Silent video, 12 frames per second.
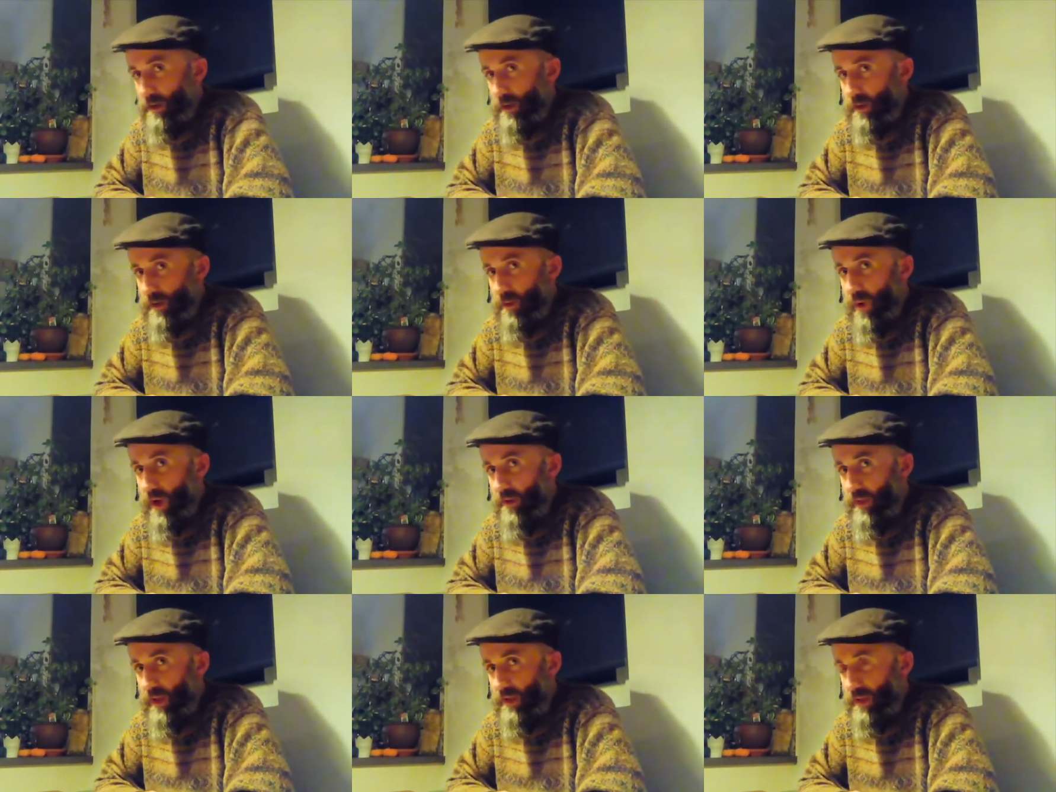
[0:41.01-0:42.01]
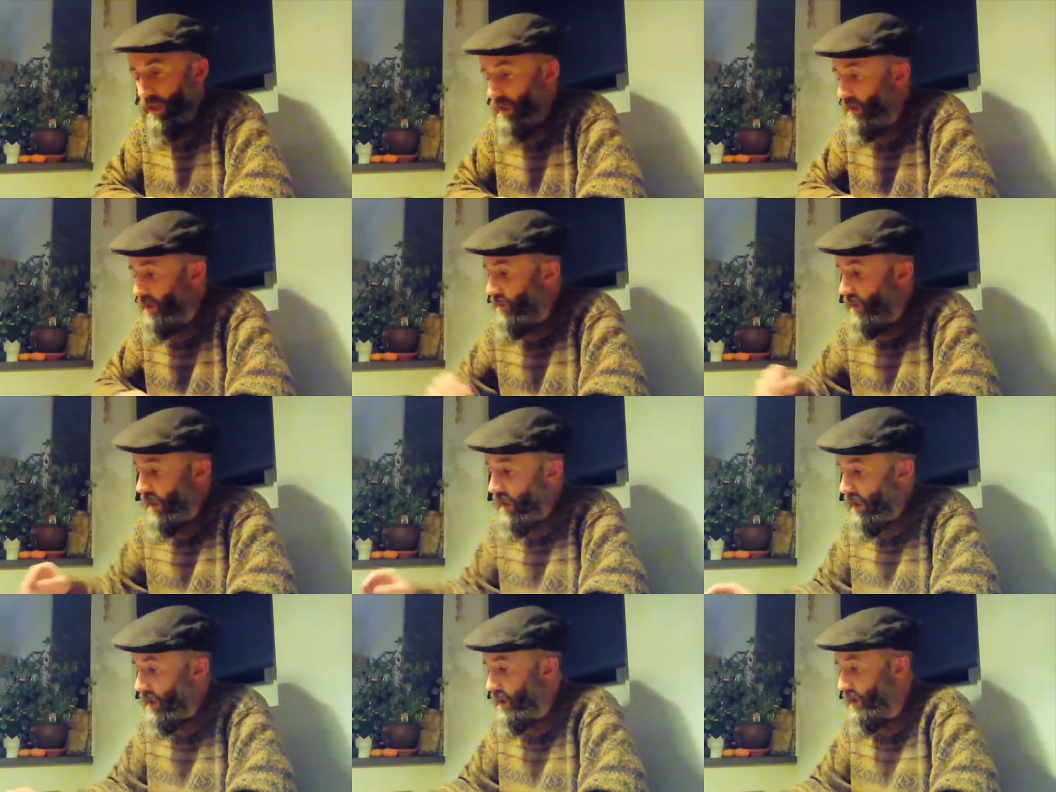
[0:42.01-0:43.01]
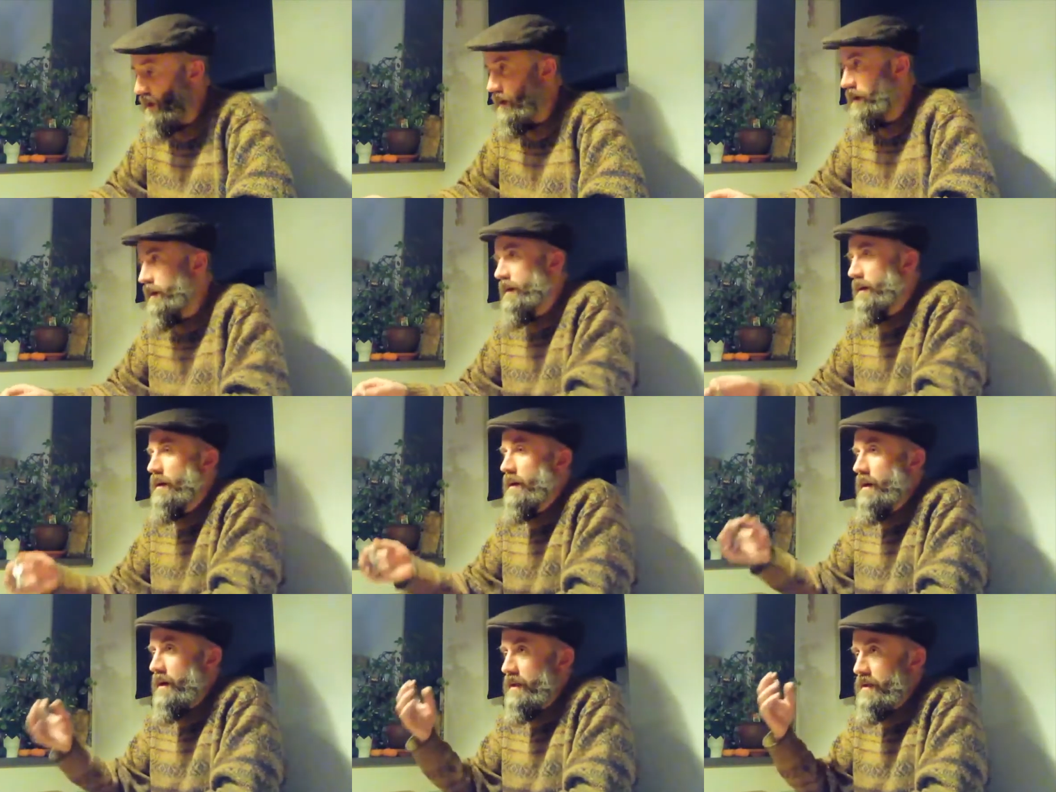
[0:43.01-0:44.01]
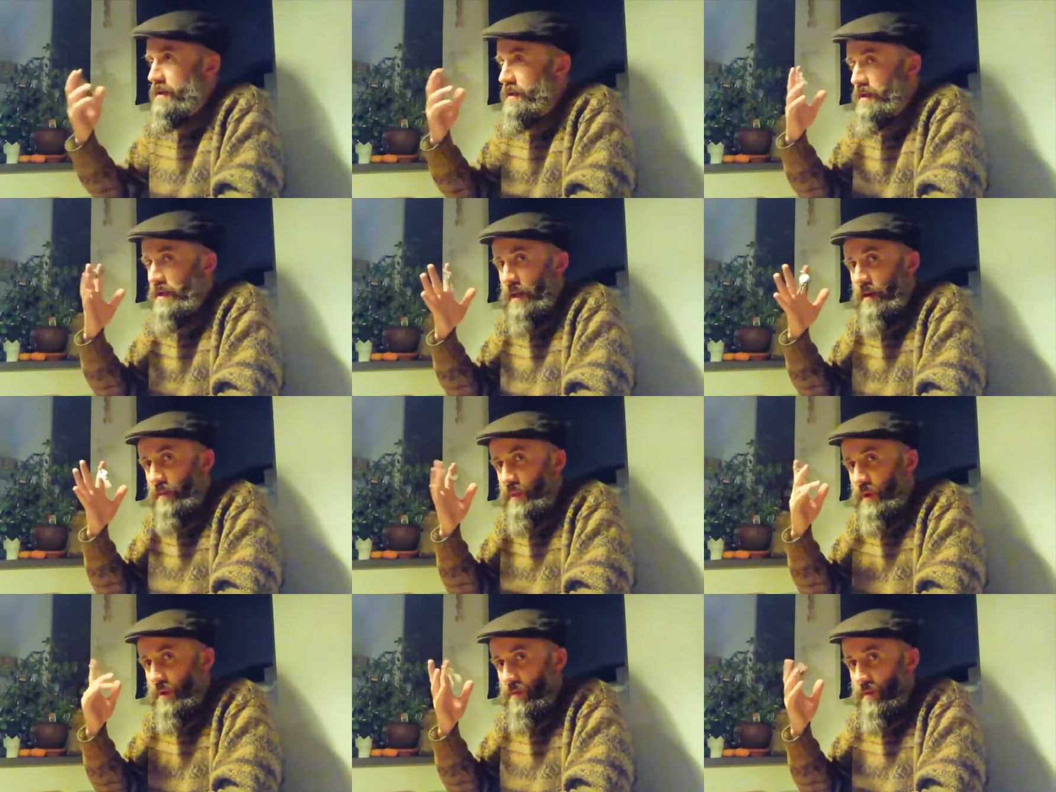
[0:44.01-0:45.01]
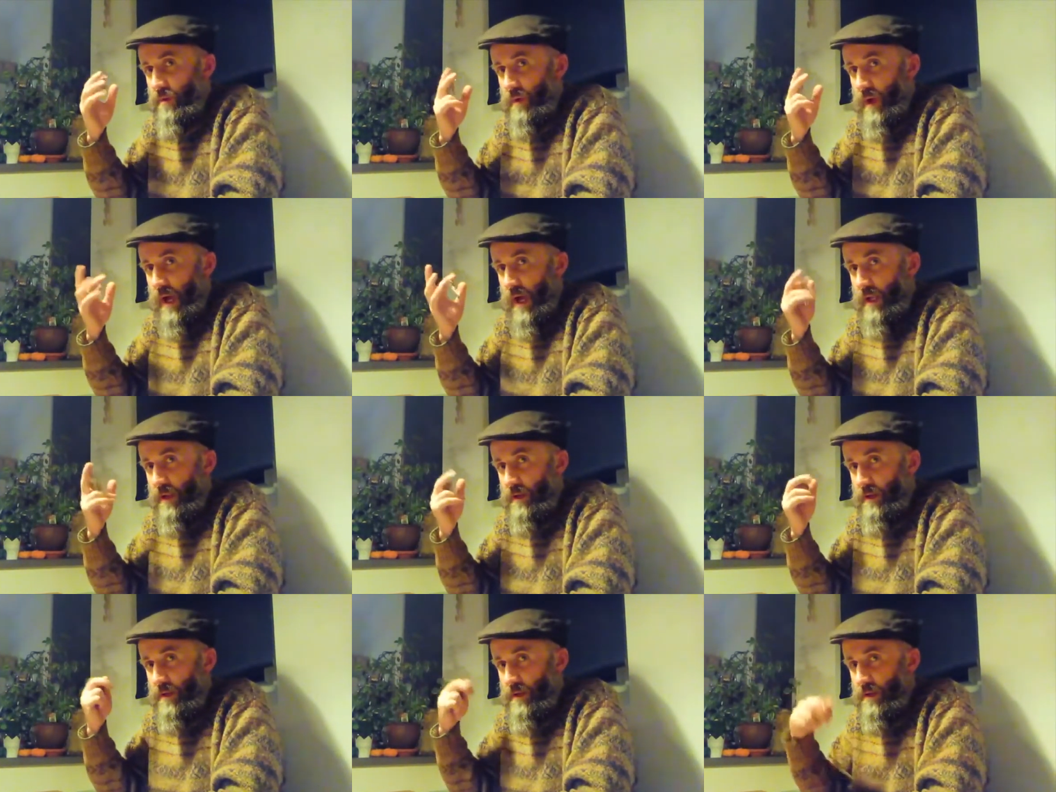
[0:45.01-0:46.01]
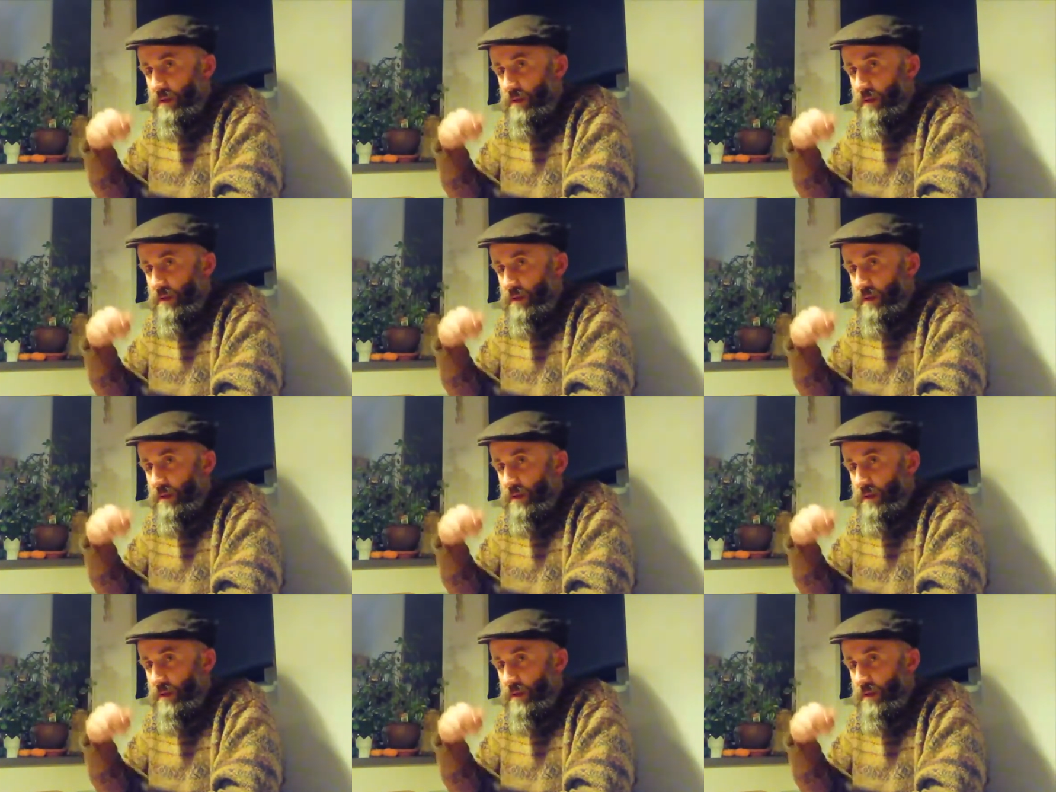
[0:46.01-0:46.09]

is the way of these things, the money had slipped through the hands